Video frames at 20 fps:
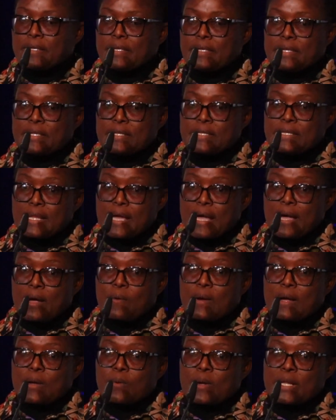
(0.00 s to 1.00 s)
In
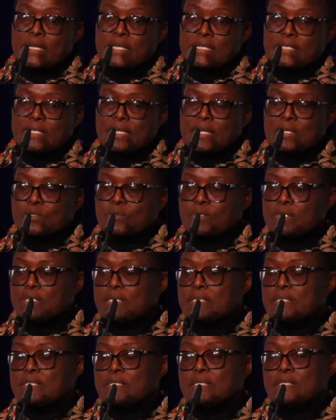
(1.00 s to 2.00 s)
our quality
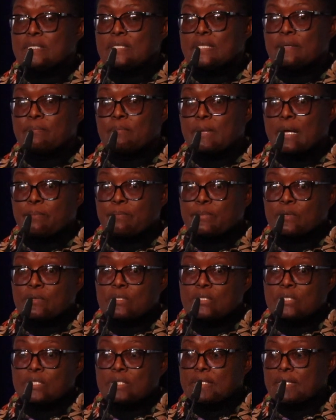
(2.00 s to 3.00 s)
assurance system
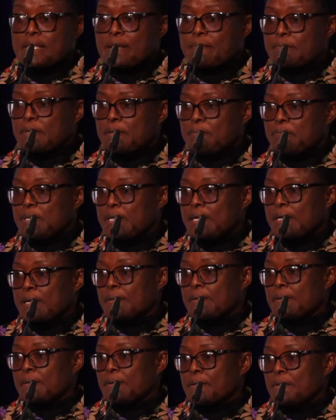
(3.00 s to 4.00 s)
approach in
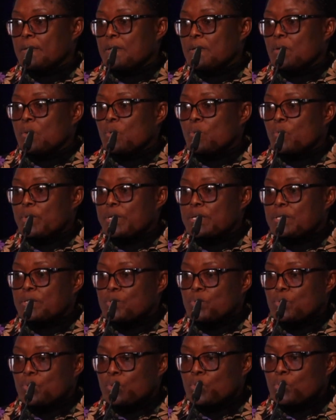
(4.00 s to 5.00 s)
Namibia,
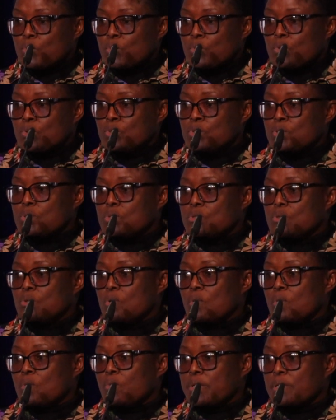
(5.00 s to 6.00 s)
we use
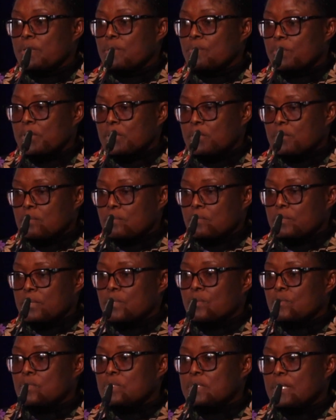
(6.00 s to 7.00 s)

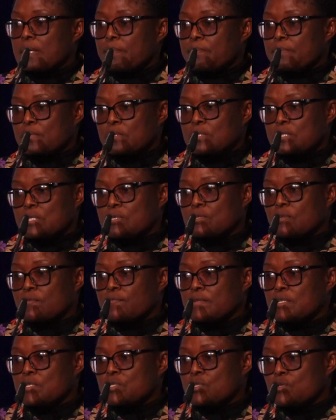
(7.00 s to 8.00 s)
approaches
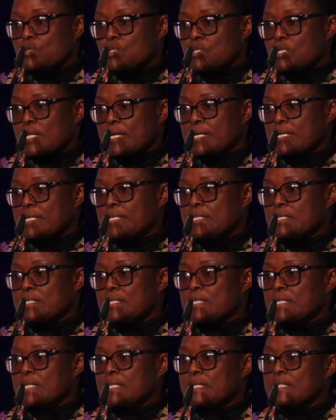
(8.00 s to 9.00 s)
of institutional
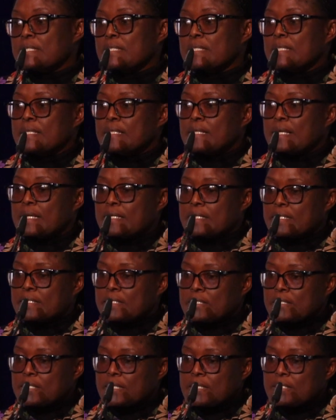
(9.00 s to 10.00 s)
registration and
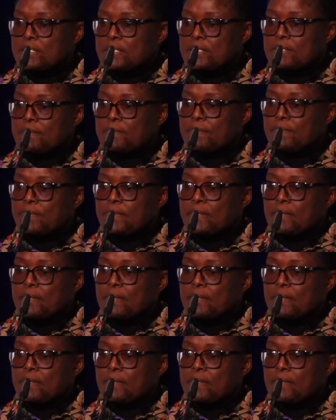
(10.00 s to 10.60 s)
accreditation.